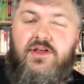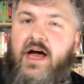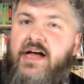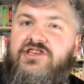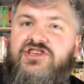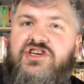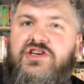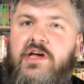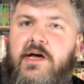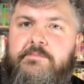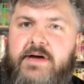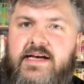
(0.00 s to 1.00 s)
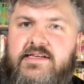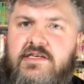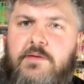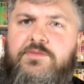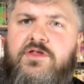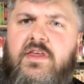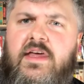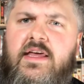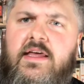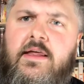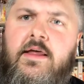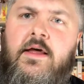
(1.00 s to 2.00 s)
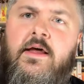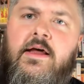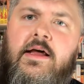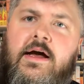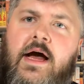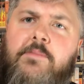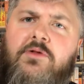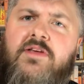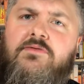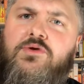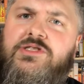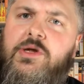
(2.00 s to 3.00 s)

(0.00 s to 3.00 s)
I just could not pass up the, I believe it was